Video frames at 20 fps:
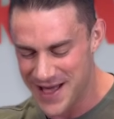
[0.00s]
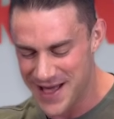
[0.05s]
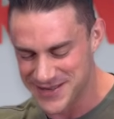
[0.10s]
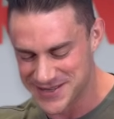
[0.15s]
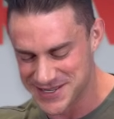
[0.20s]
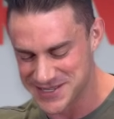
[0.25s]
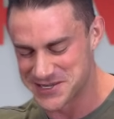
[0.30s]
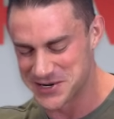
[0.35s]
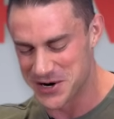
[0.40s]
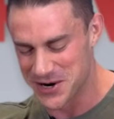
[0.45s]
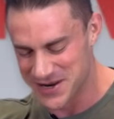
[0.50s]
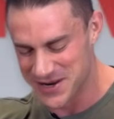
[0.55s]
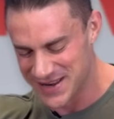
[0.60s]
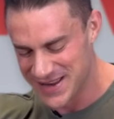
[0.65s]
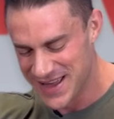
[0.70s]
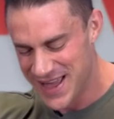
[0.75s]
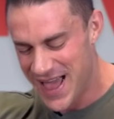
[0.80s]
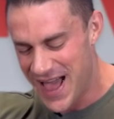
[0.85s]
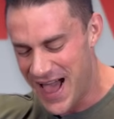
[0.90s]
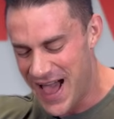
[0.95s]
Just joking.
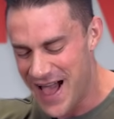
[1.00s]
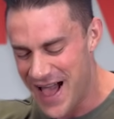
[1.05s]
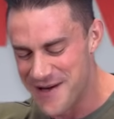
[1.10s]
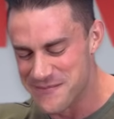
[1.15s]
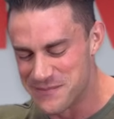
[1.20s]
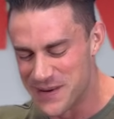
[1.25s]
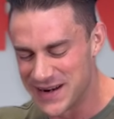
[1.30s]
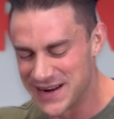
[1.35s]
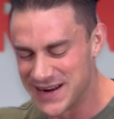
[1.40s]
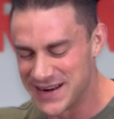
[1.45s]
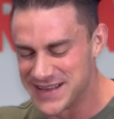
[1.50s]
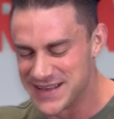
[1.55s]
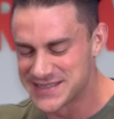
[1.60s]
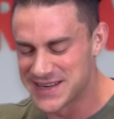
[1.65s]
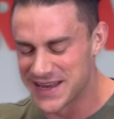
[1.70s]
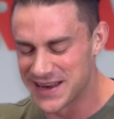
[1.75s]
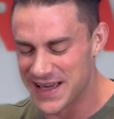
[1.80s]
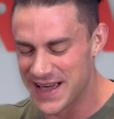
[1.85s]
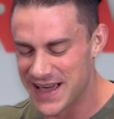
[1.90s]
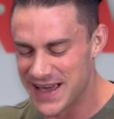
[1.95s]
But it is
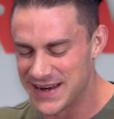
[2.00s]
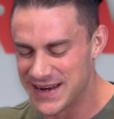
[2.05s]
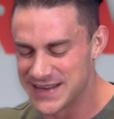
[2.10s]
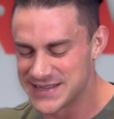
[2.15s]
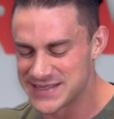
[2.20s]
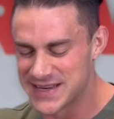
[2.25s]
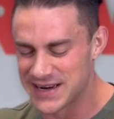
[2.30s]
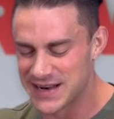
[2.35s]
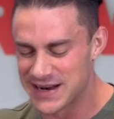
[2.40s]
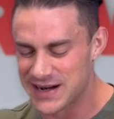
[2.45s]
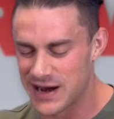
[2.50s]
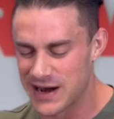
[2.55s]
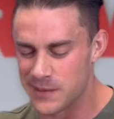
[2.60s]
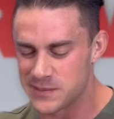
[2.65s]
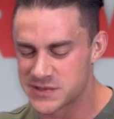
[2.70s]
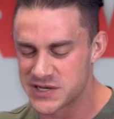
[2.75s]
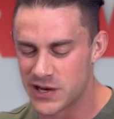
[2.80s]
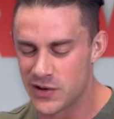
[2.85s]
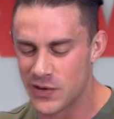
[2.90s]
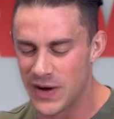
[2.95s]
gonna
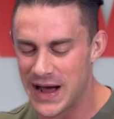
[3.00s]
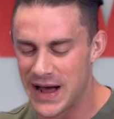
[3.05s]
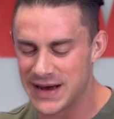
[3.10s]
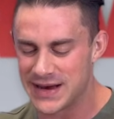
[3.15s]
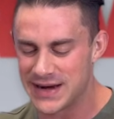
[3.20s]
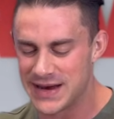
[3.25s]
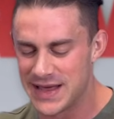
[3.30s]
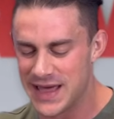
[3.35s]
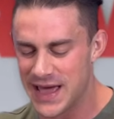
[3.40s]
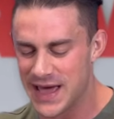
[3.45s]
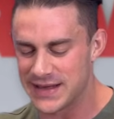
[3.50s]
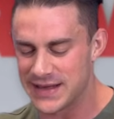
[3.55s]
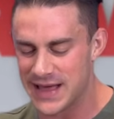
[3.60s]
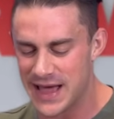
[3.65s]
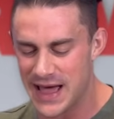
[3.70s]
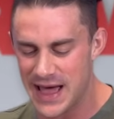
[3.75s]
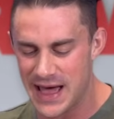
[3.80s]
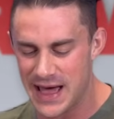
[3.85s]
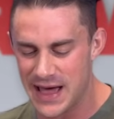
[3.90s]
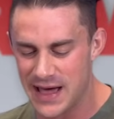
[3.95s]
clump. So you are gonna get
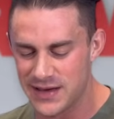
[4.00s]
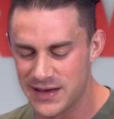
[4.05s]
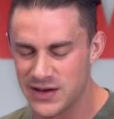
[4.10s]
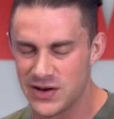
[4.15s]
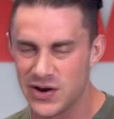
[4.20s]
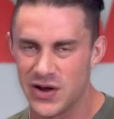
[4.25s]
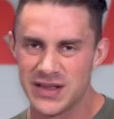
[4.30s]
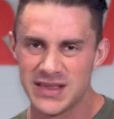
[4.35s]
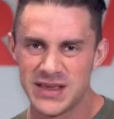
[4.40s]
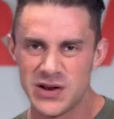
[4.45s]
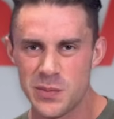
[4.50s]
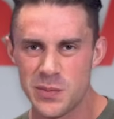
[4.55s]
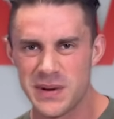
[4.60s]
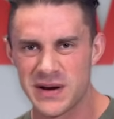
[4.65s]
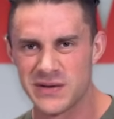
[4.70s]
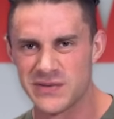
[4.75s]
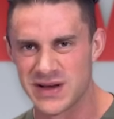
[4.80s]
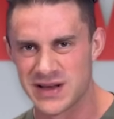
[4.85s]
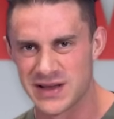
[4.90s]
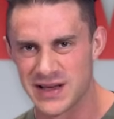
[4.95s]
you know, a little bit
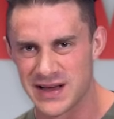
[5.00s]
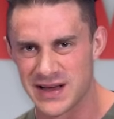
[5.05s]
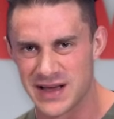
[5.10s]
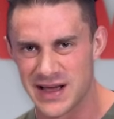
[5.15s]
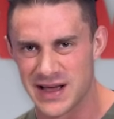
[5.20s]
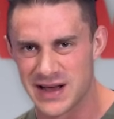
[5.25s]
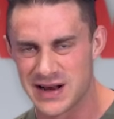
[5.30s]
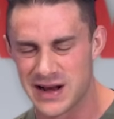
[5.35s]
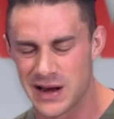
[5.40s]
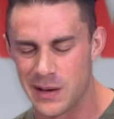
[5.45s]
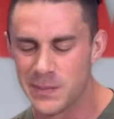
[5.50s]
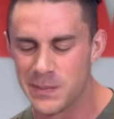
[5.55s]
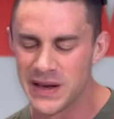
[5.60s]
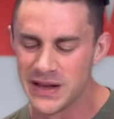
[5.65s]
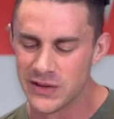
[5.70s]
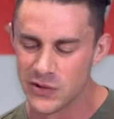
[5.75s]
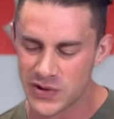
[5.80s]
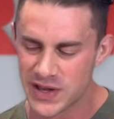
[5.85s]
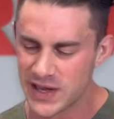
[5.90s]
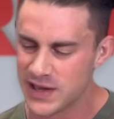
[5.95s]
of a clumpy
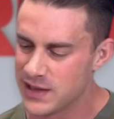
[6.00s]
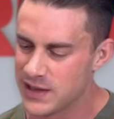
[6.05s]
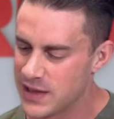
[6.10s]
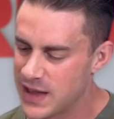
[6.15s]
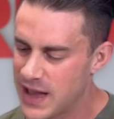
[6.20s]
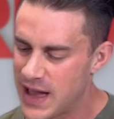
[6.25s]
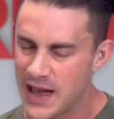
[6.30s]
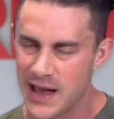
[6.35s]
looking